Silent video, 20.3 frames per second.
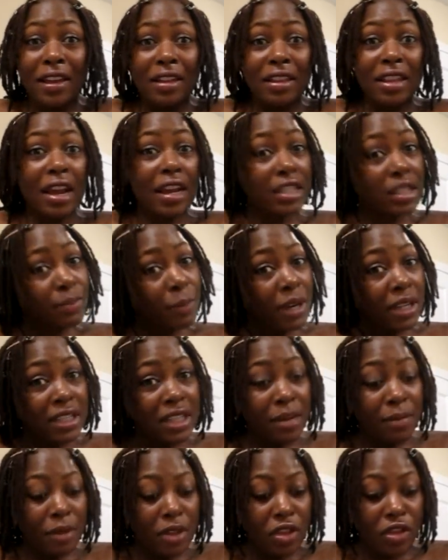that's my
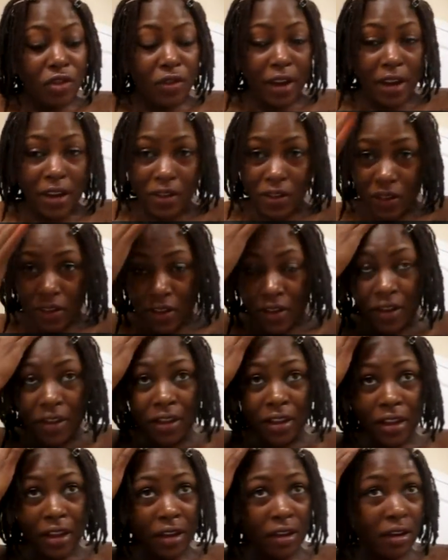
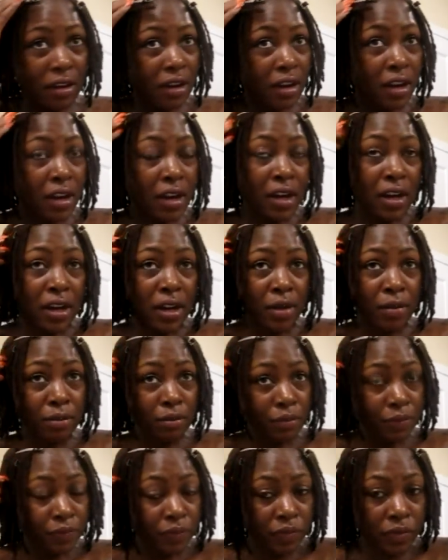demonstration.
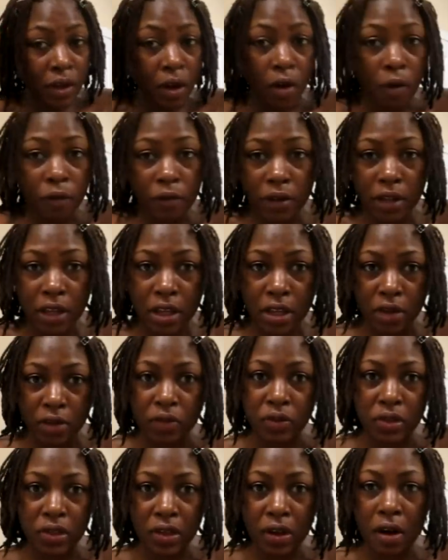Um, hopefully
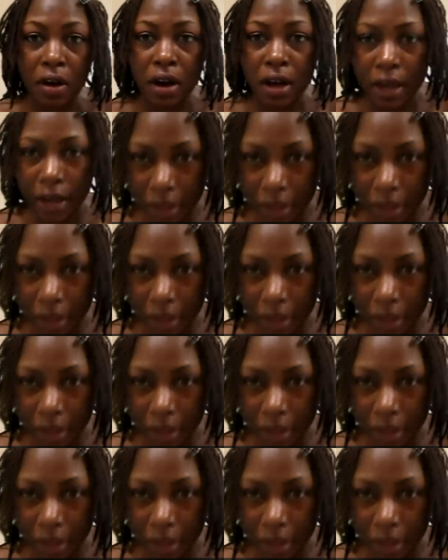you saw